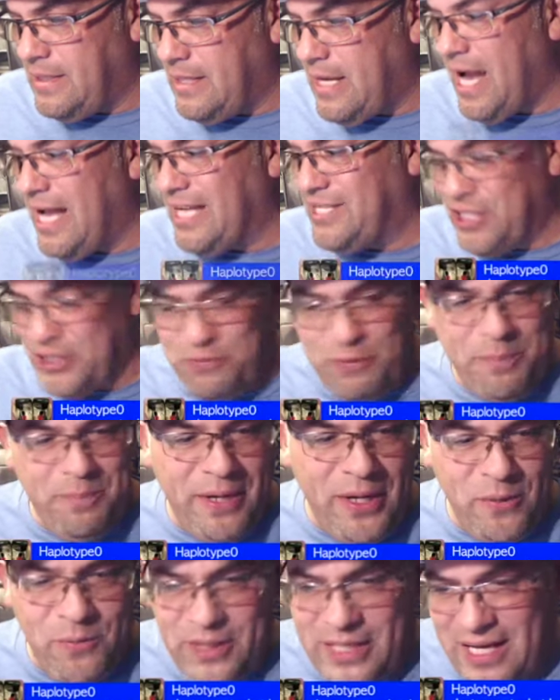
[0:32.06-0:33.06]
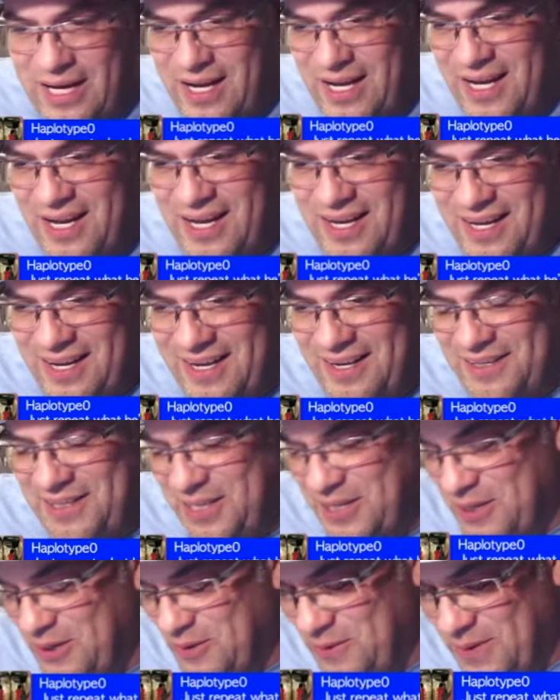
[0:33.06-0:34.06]
I just repeat what uh, uh, uh
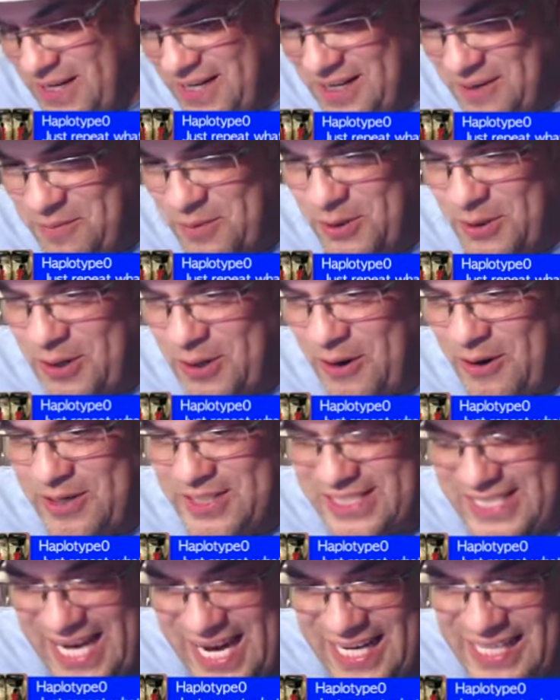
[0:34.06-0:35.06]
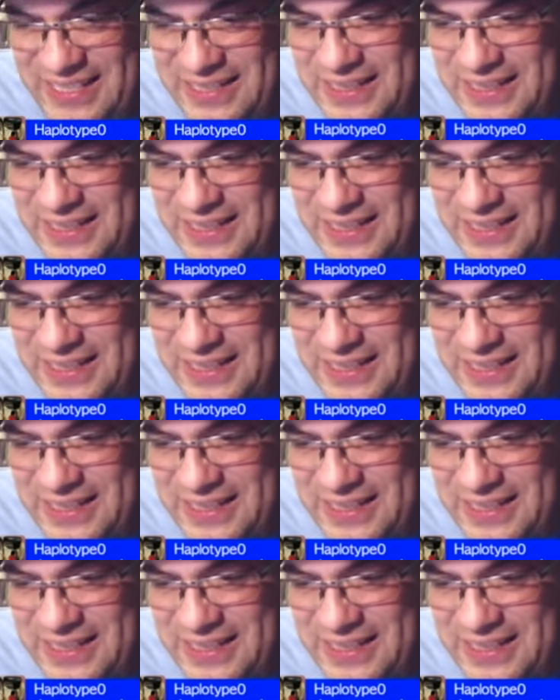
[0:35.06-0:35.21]
you know uh, Amilcar is saying.